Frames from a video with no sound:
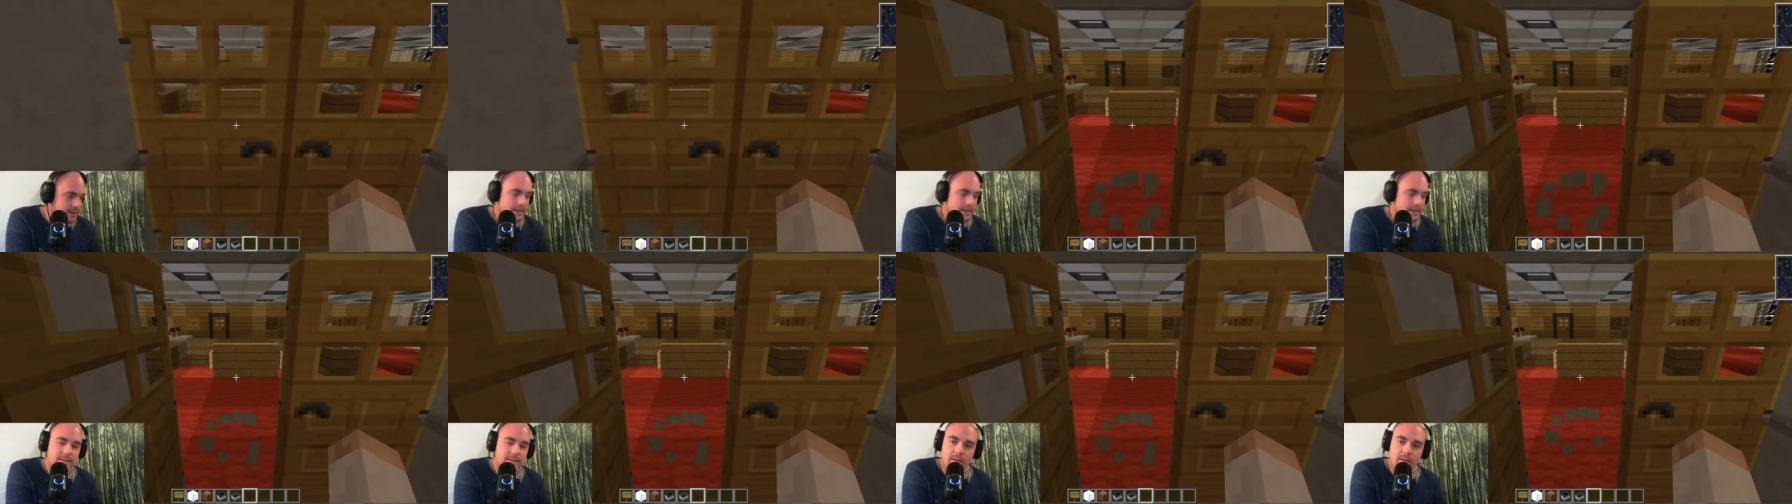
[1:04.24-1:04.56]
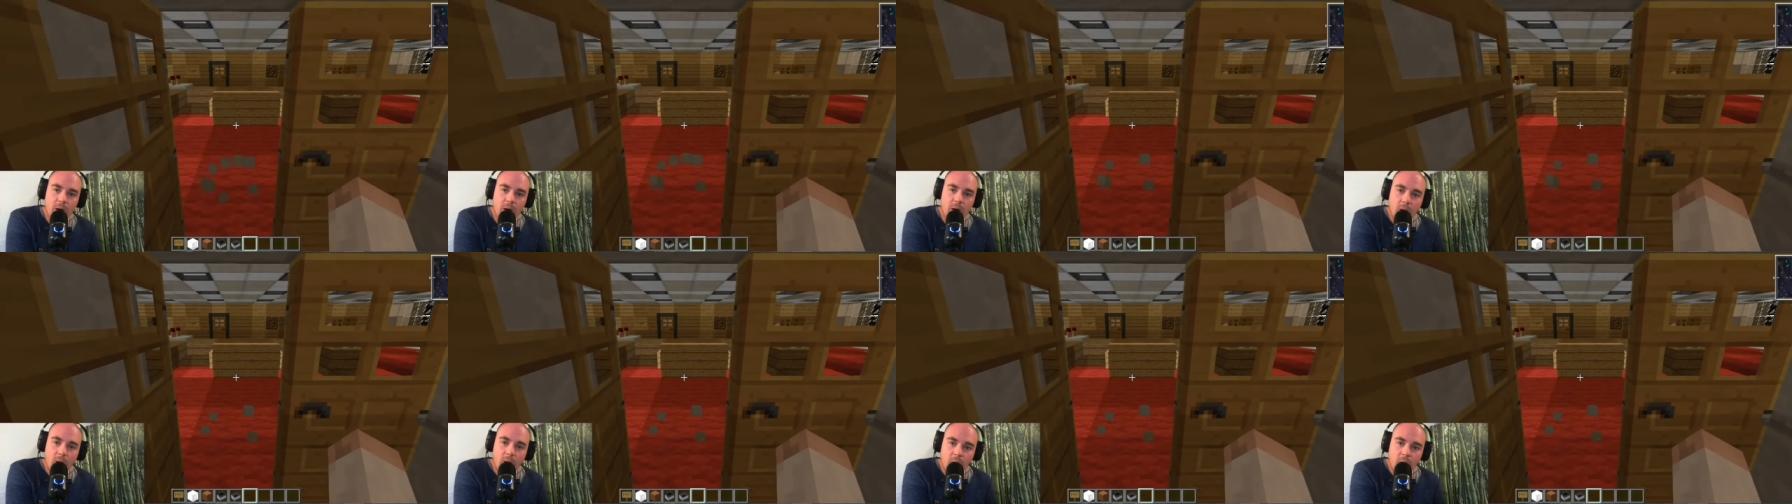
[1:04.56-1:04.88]

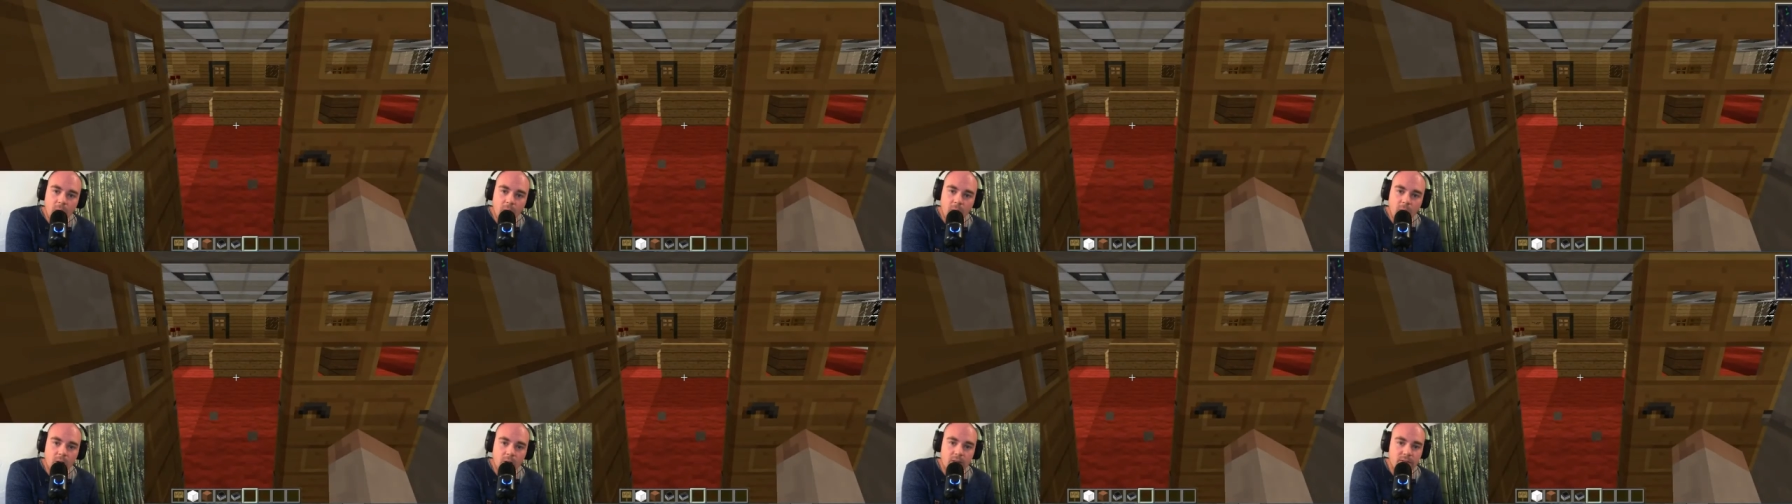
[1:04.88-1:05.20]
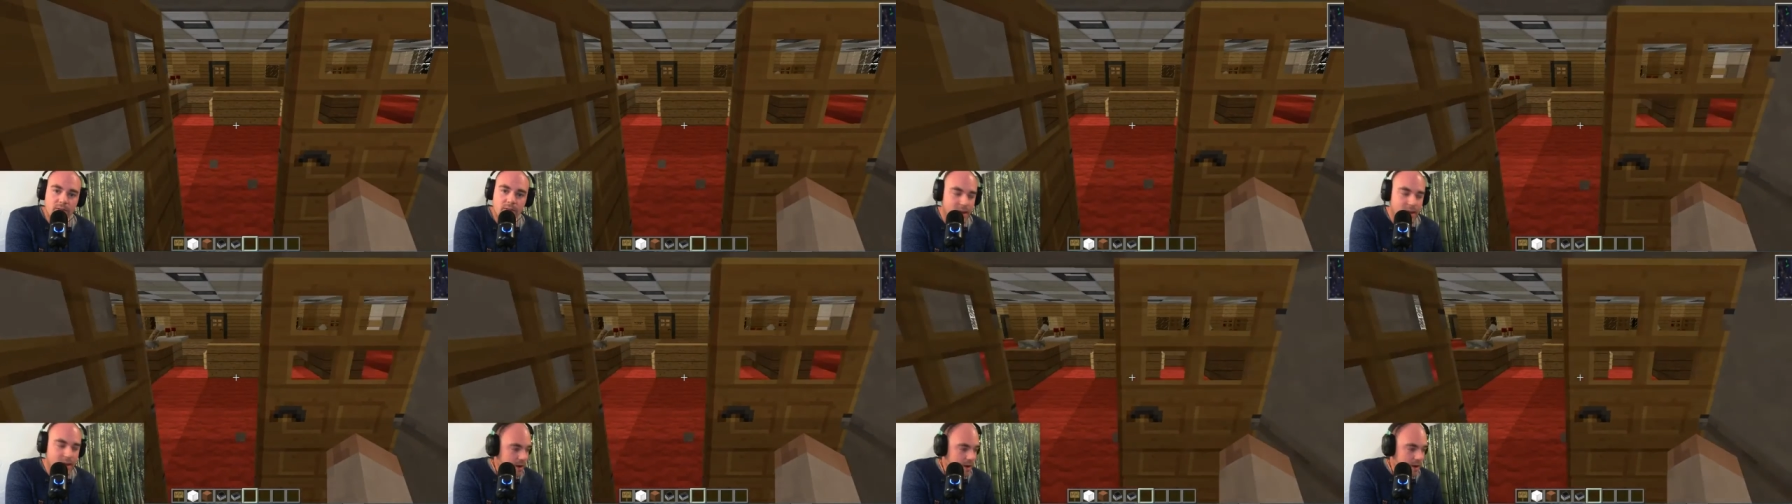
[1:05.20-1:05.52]
It's
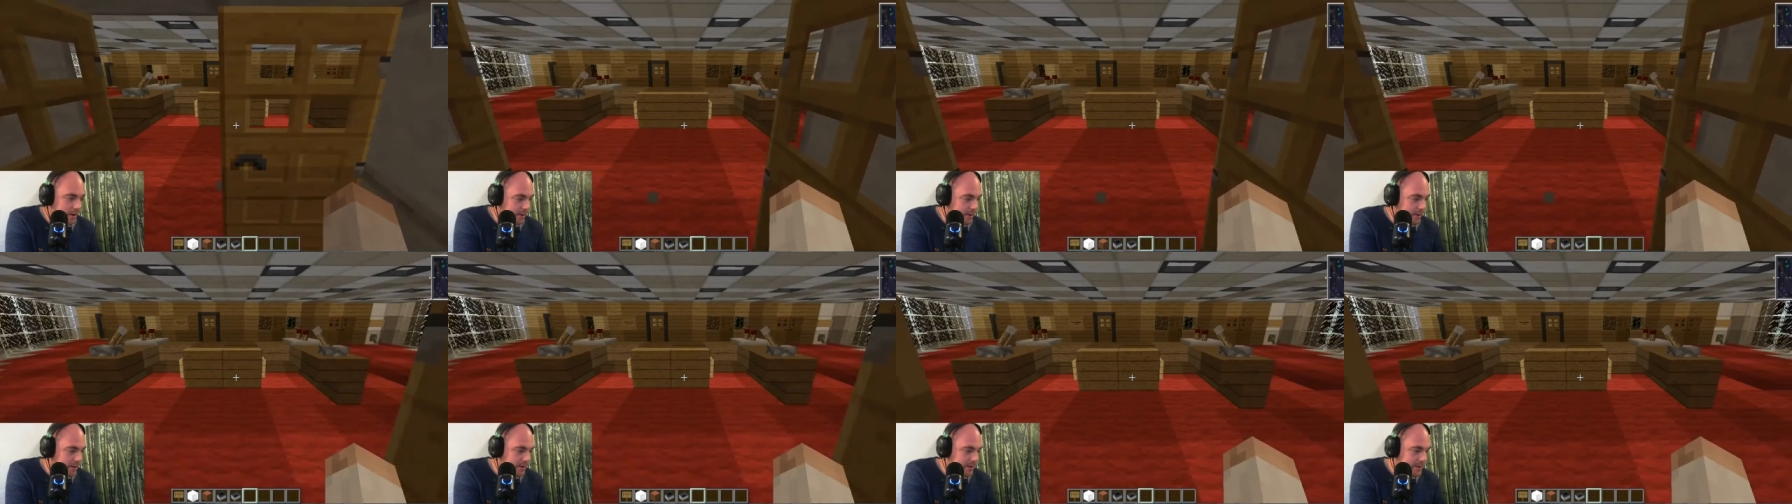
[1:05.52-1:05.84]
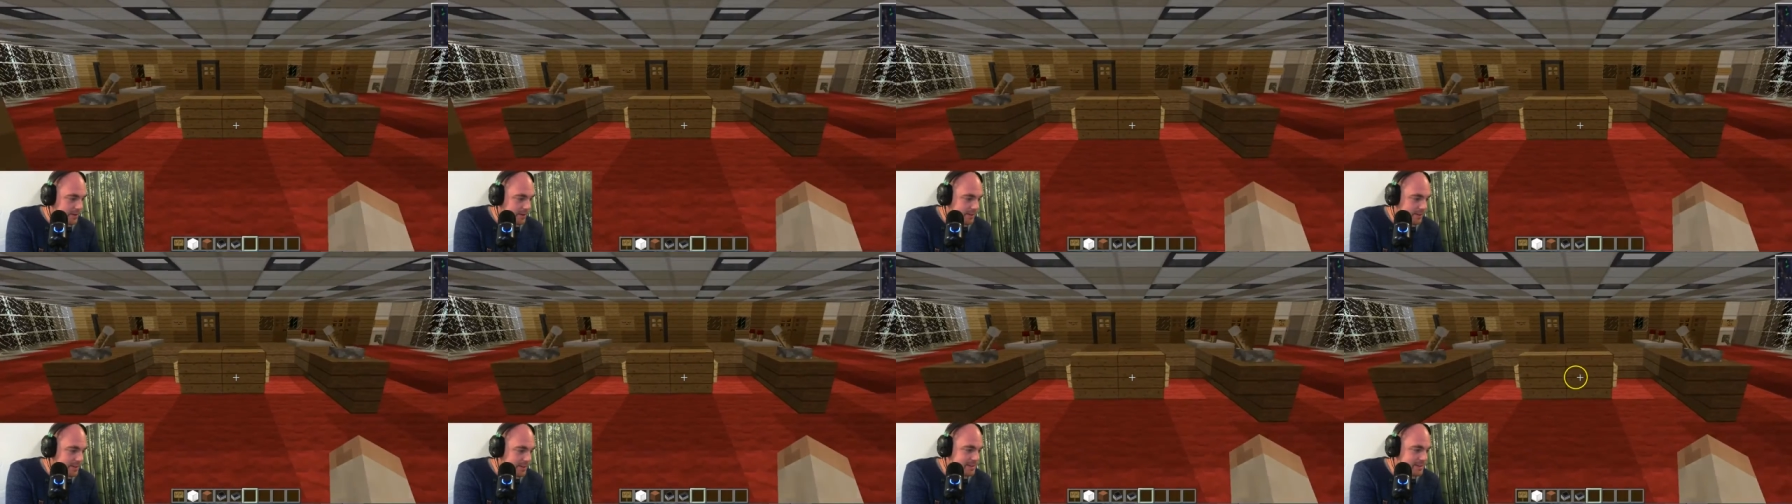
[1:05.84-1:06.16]
all there.
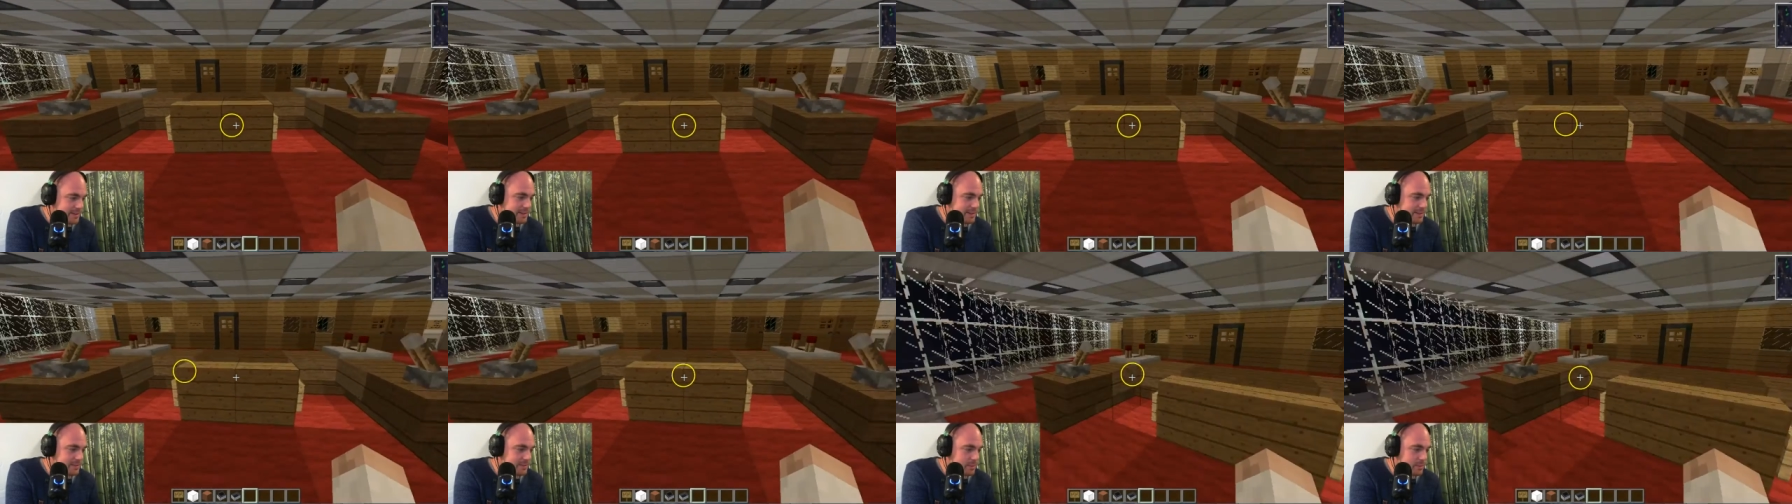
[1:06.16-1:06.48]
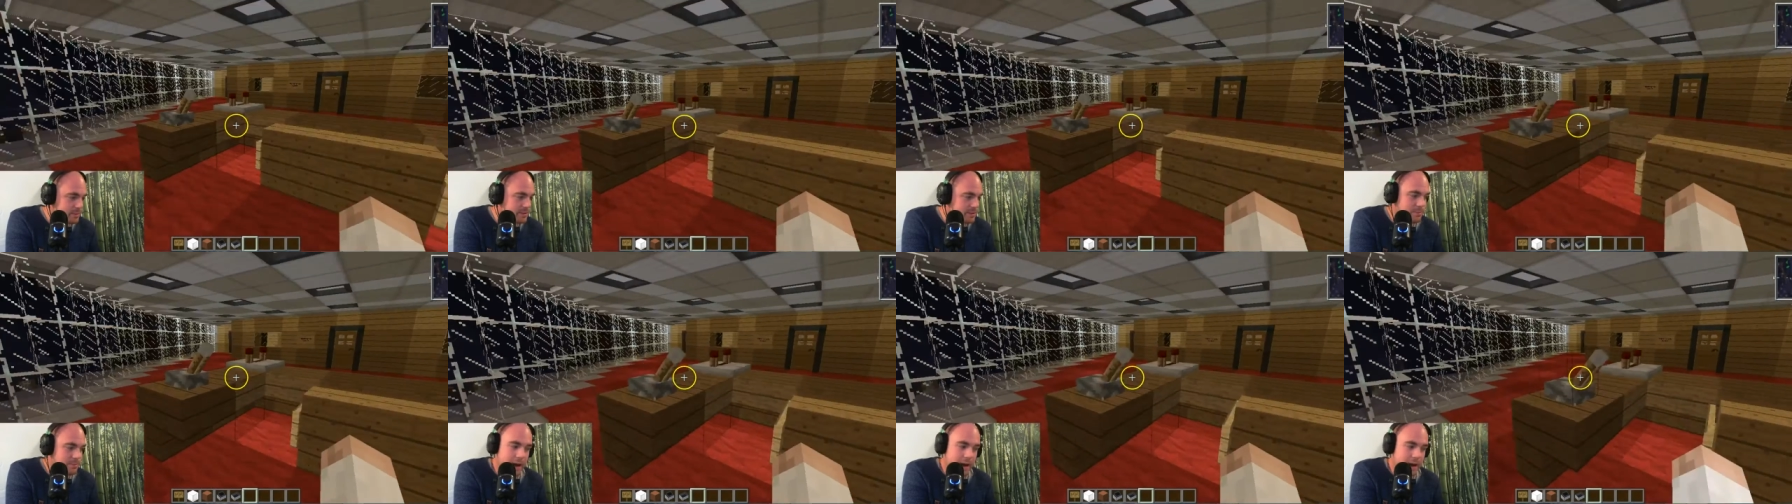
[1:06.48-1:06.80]
This
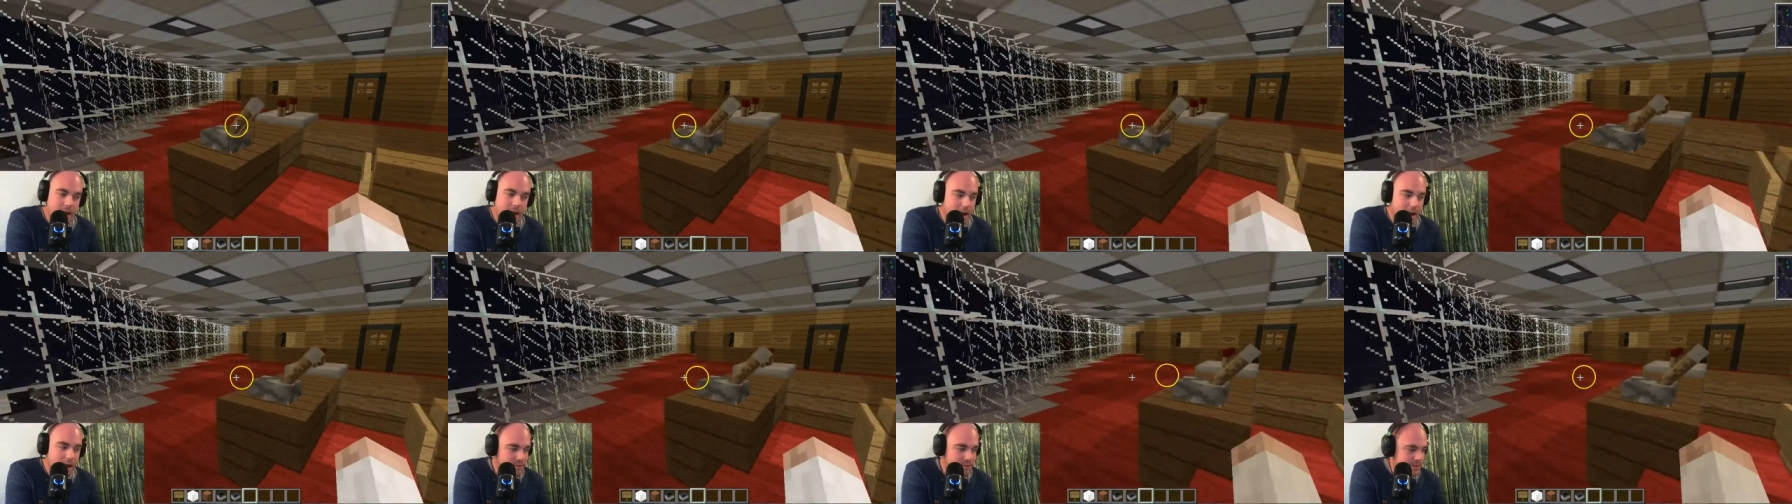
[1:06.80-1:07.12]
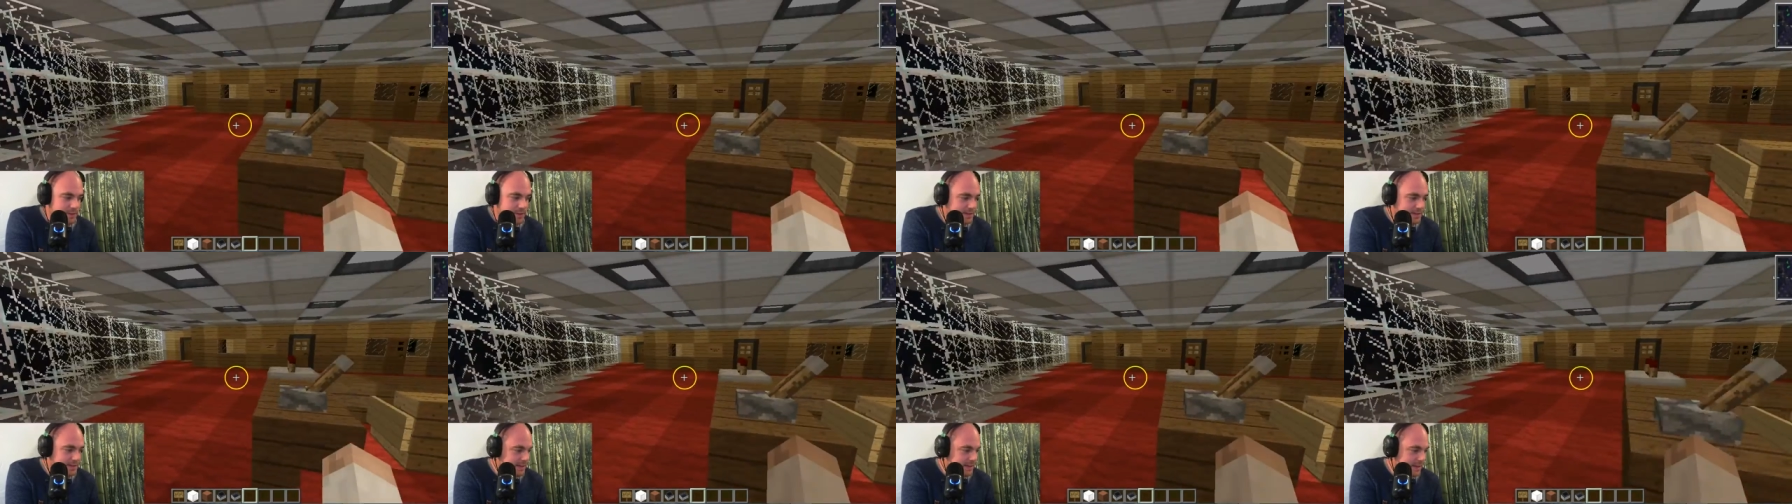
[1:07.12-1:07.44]
was my
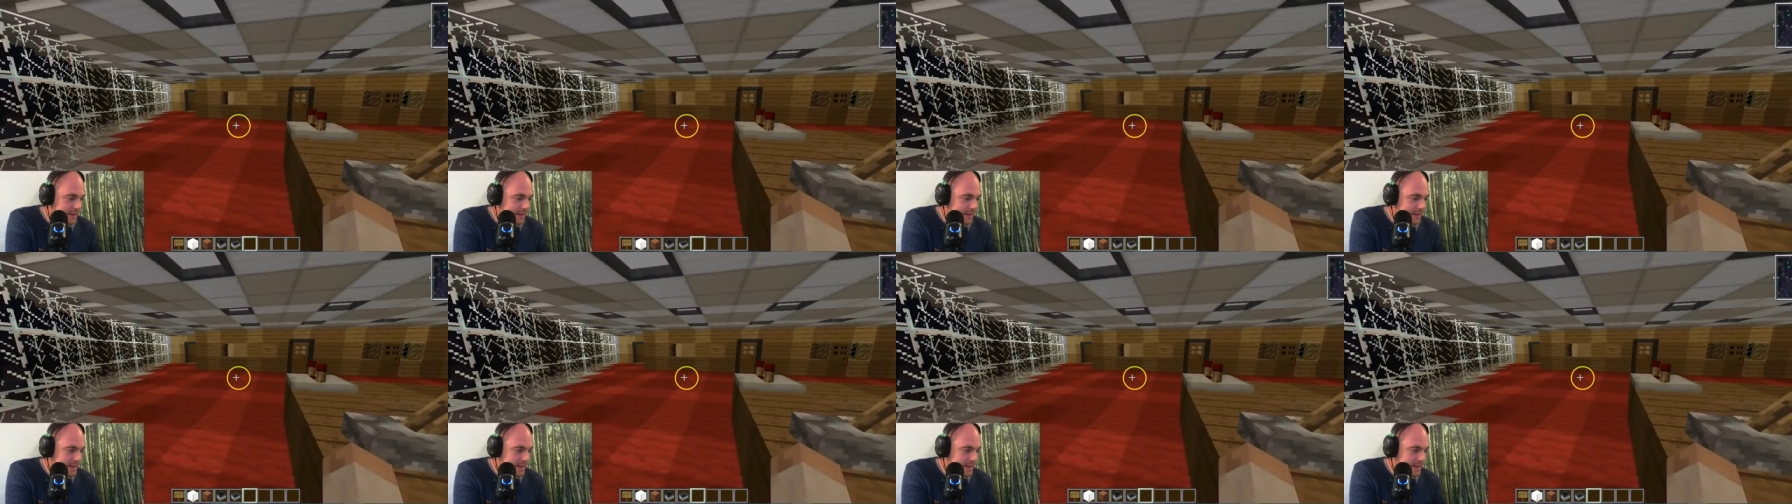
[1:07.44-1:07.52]
office.